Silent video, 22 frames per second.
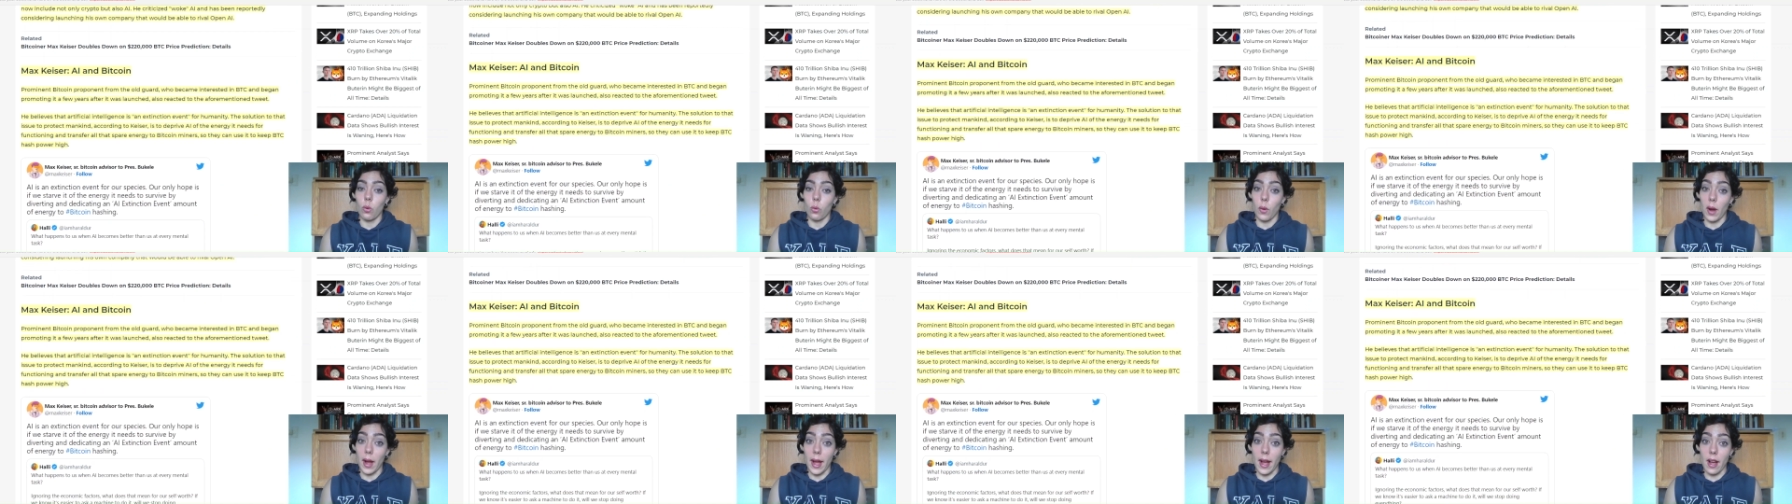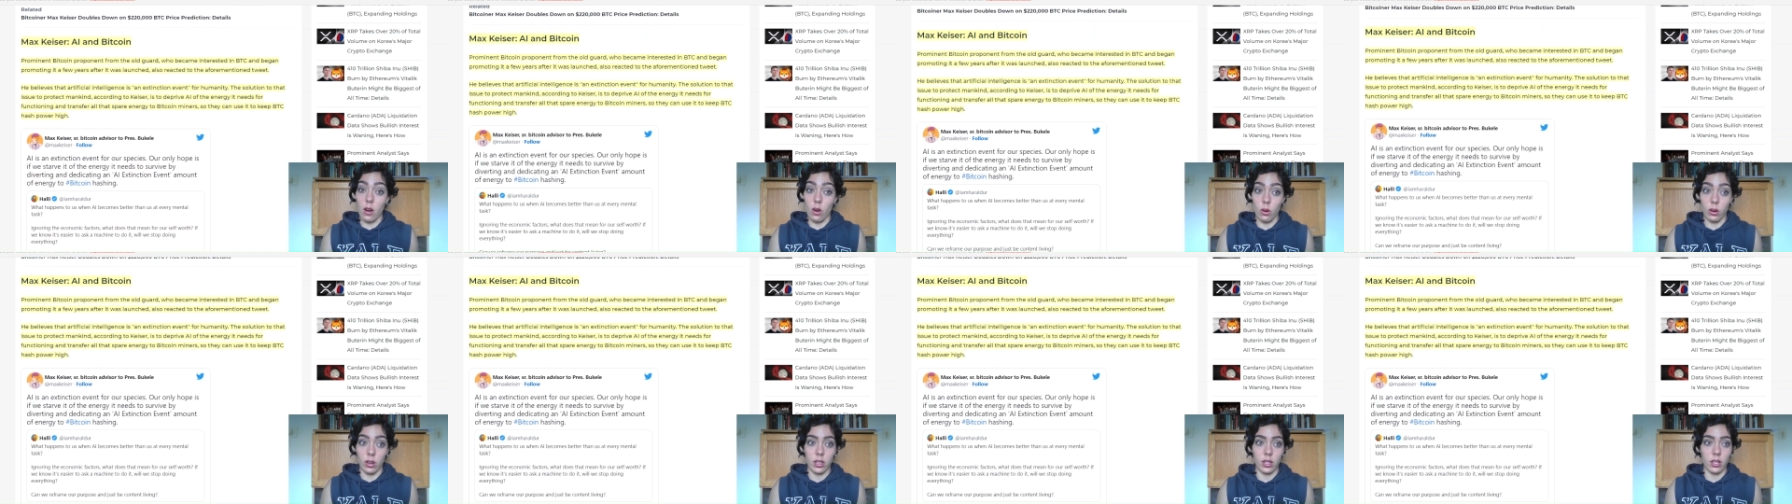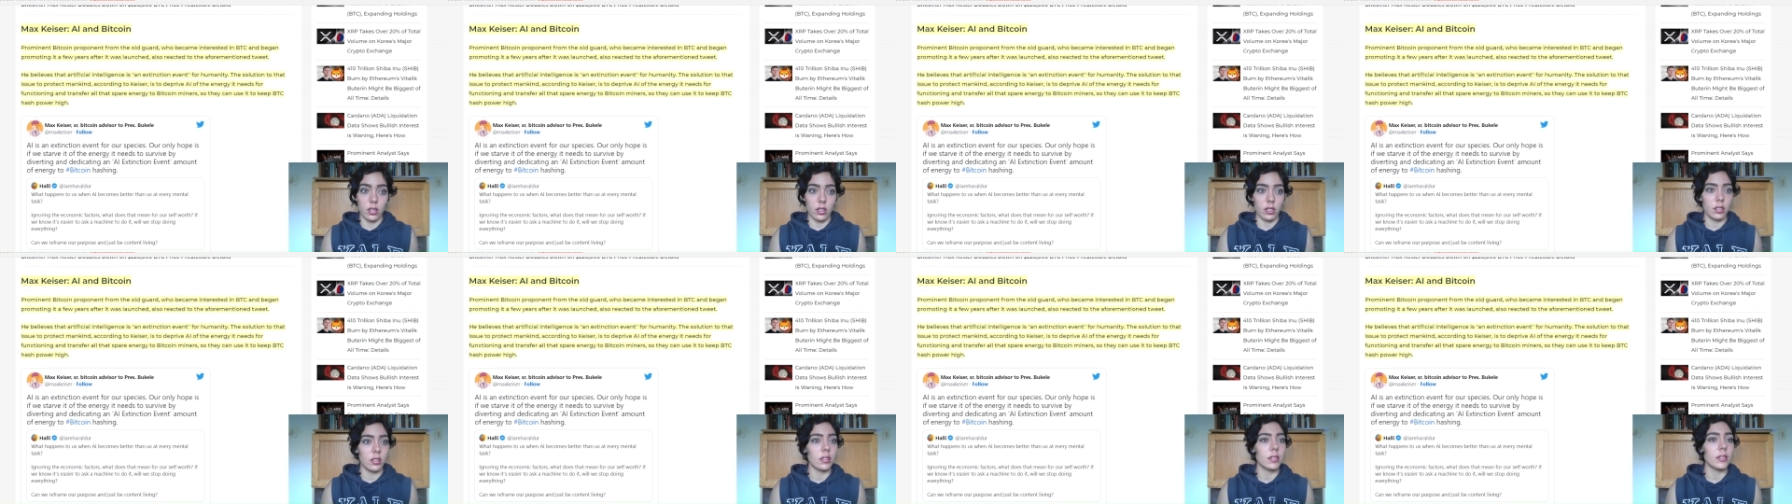Wow.
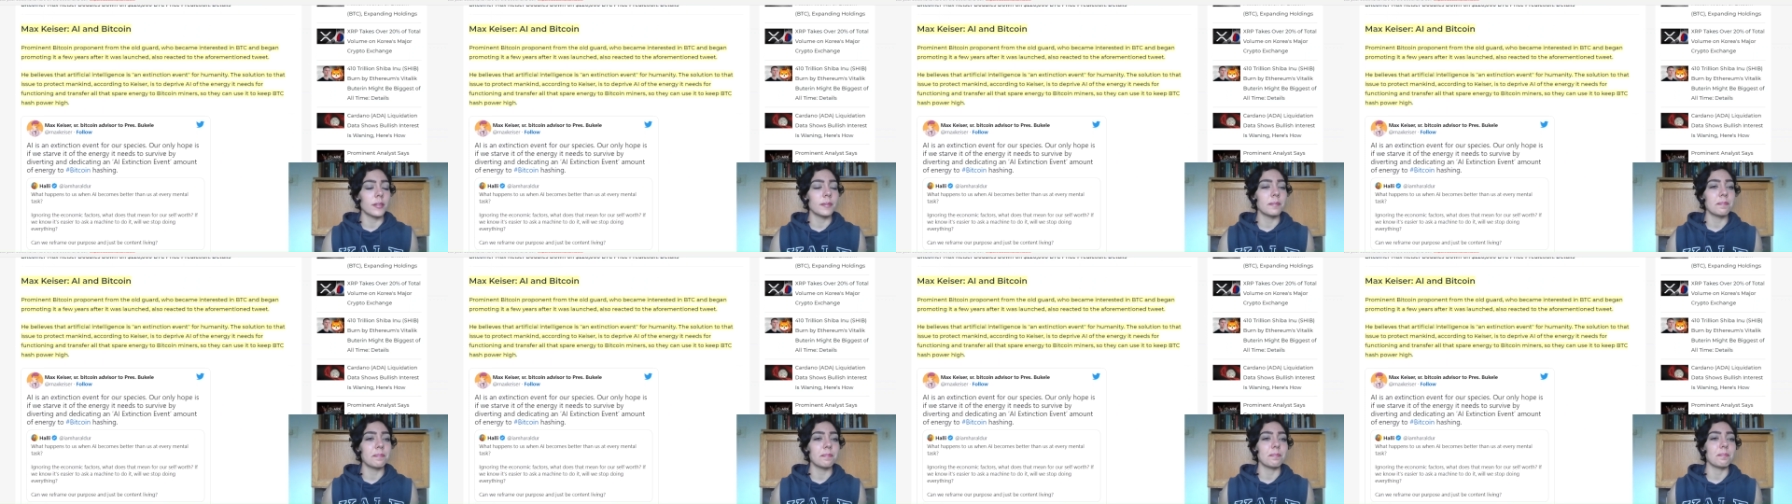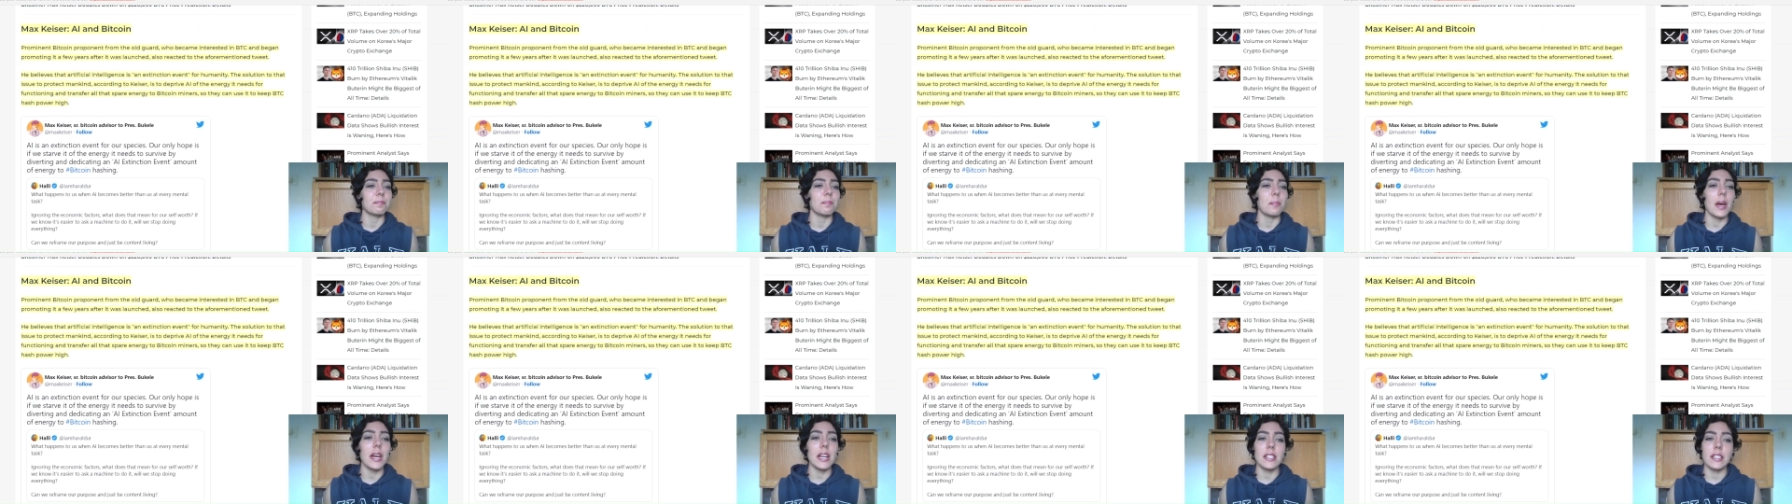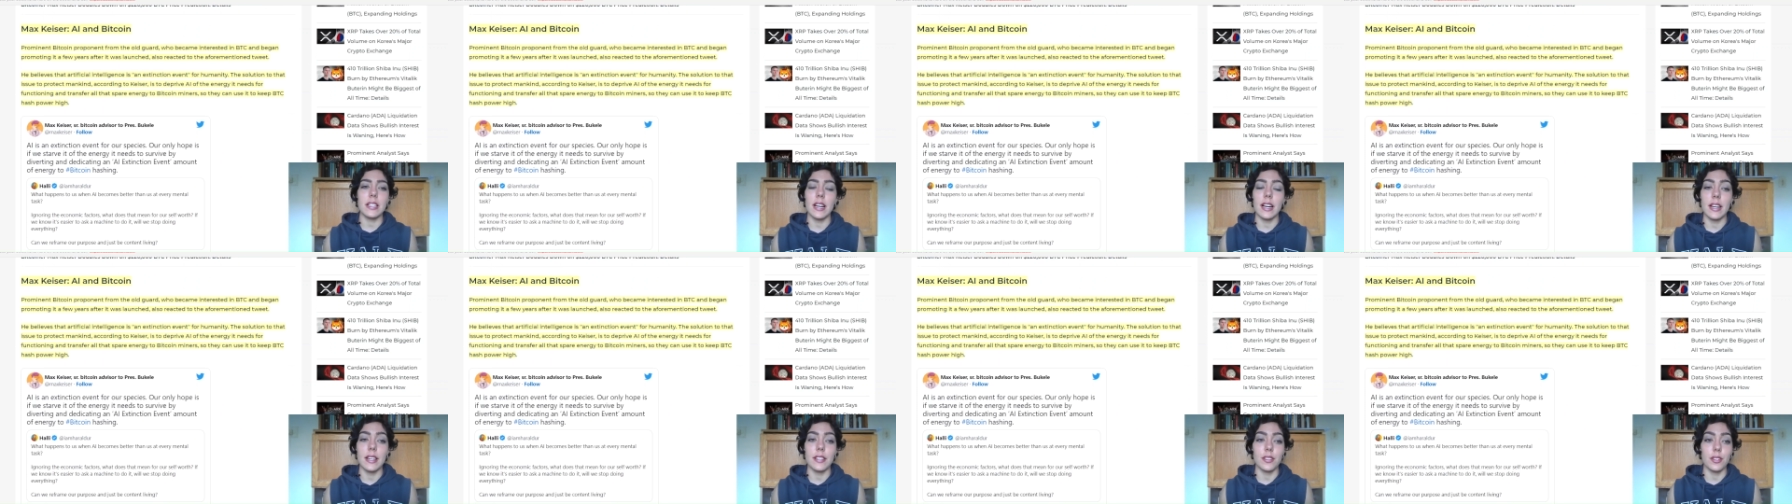Max
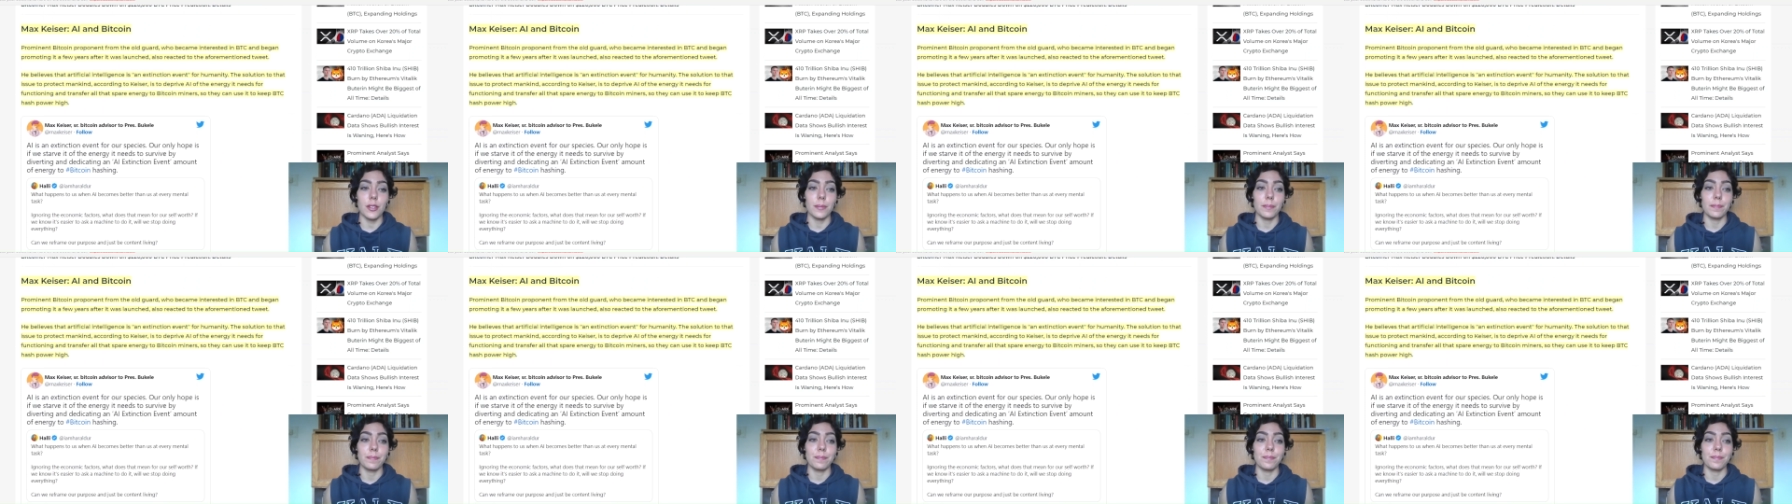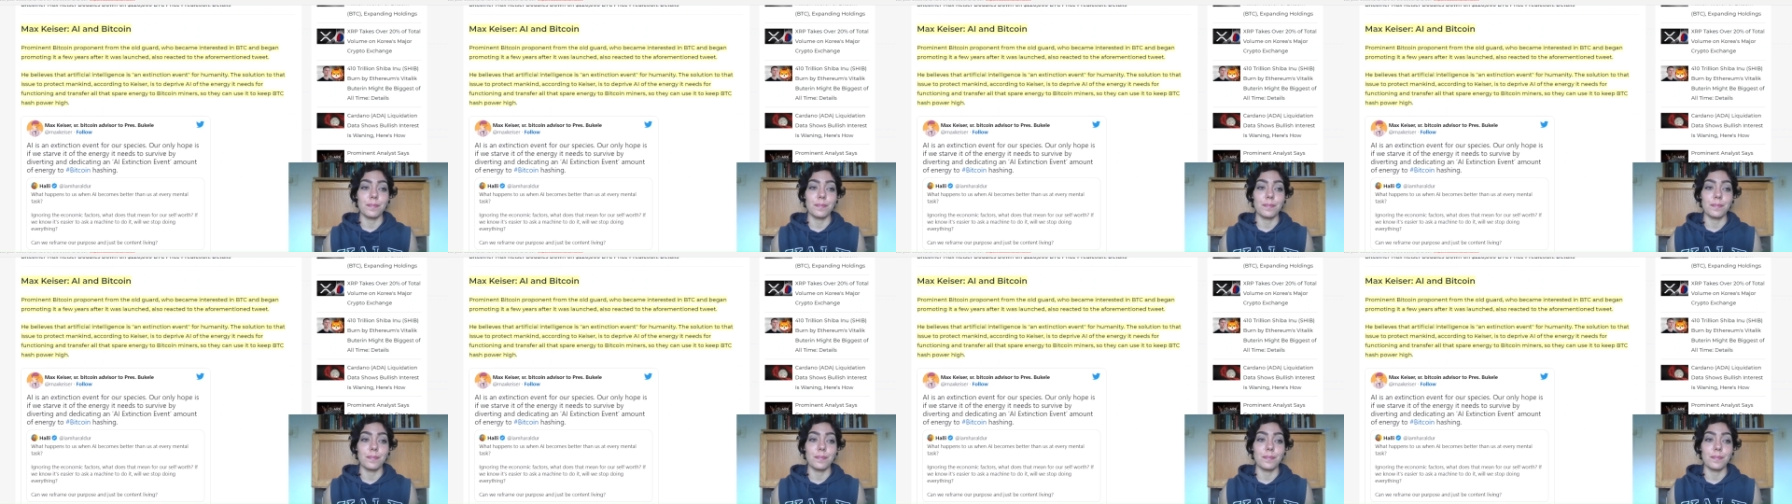Keiser,